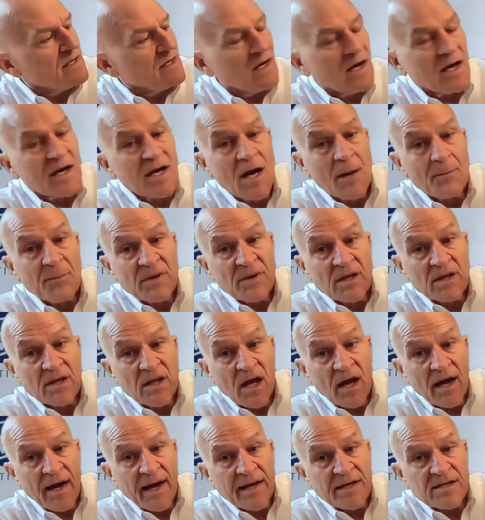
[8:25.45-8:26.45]
A couple of
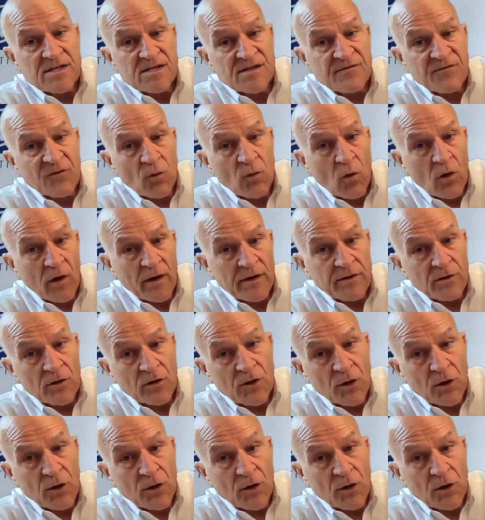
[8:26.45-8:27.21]
lines for your